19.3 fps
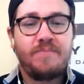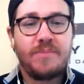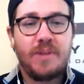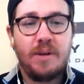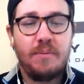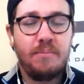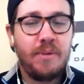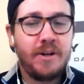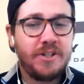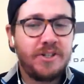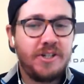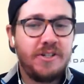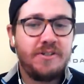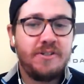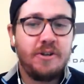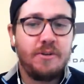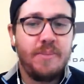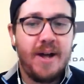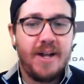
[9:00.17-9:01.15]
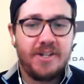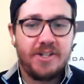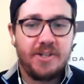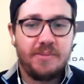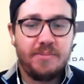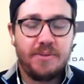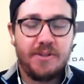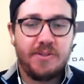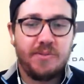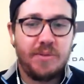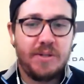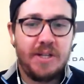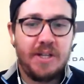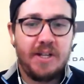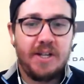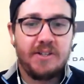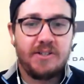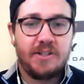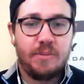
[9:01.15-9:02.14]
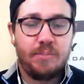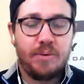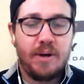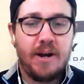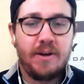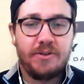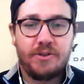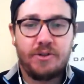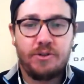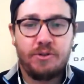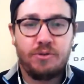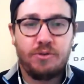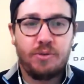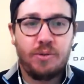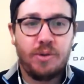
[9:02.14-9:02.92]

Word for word: Much easier matchup this week against the Browns, who